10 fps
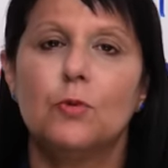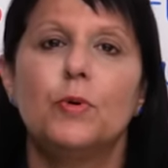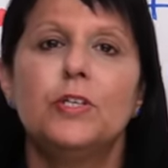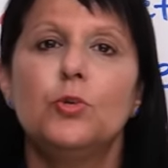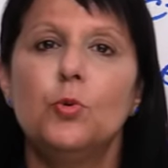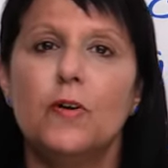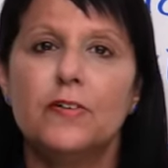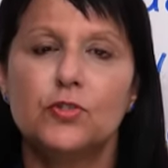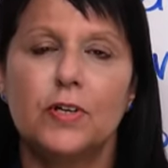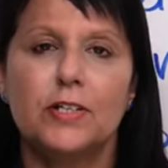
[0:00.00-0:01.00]
when you
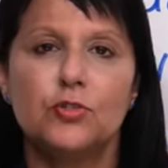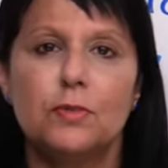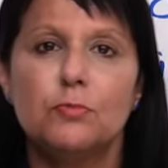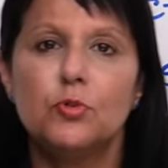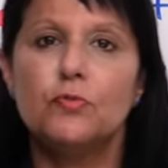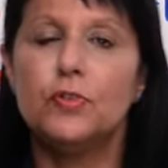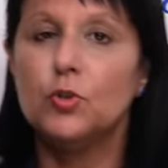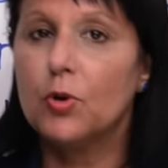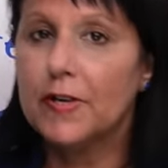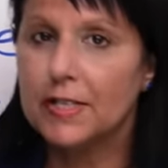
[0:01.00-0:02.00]
are trying to improve
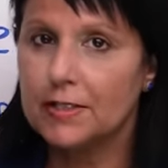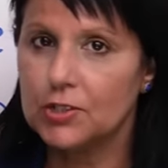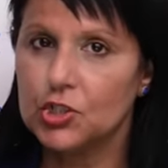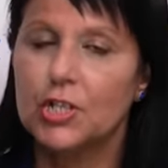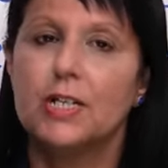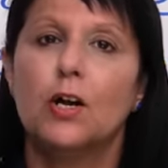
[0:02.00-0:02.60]
your English.